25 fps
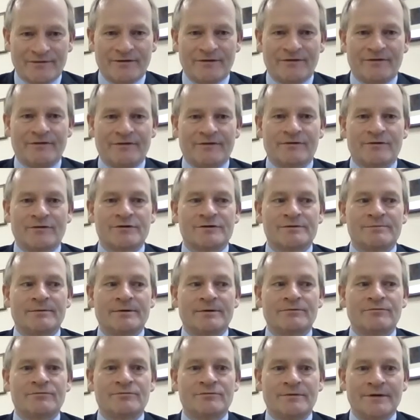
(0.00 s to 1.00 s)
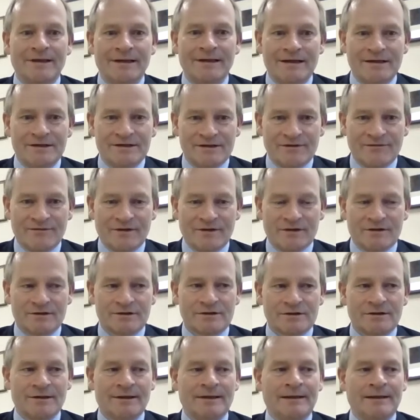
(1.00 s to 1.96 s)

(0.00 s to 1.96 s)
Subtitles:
this is going to be really difficult.